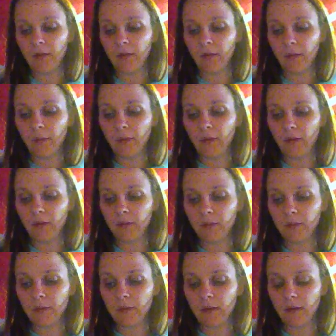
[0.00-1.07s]
is obsessed
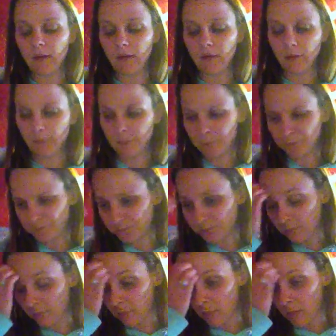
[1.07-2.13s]
with these
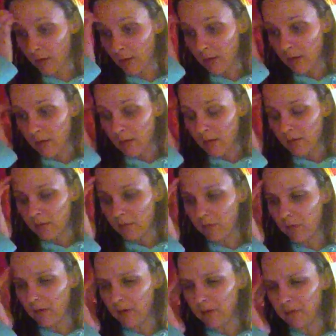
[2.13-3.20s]

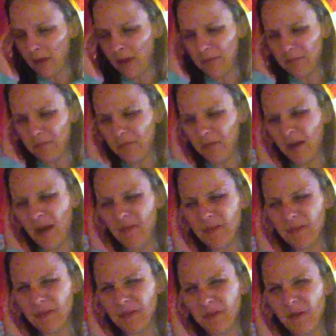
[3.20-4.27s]
toys. I forgot
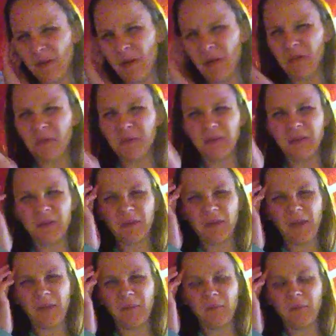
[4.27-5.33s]
what they're called. They're
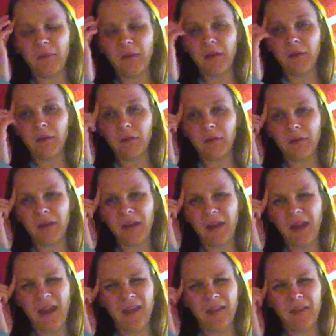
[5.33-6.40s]
like
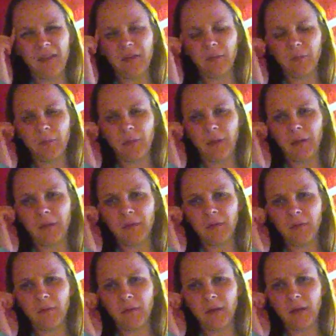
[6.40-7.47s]
weird-looking alien bear
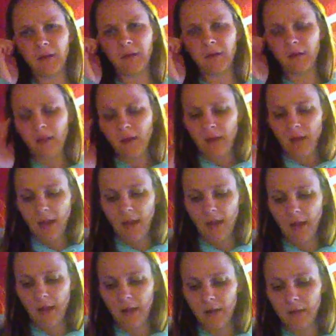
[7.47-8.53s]
toys.
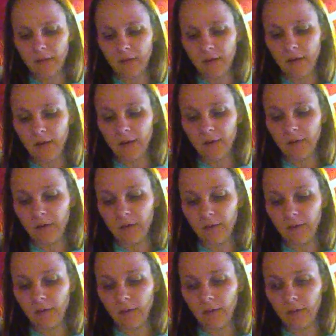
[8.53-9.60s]
And he
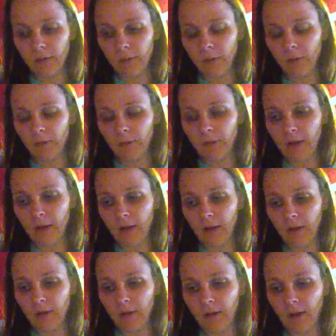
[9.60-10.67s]
sees this movie,
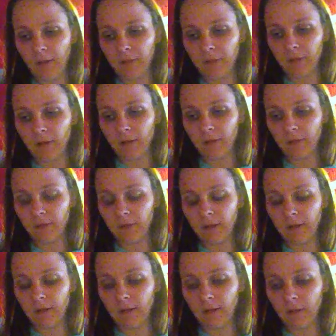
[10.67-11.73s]
and then
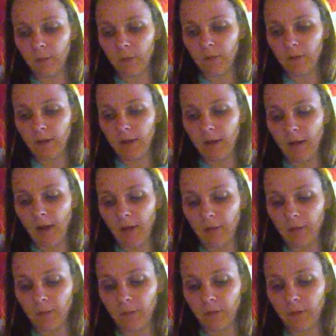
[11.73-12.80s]
he
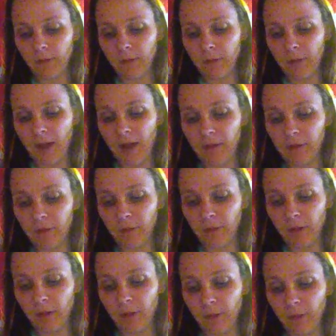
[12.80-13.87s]
has a really bad
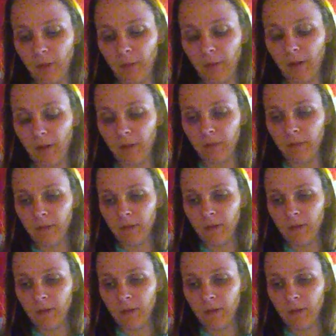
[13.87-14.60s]
dream about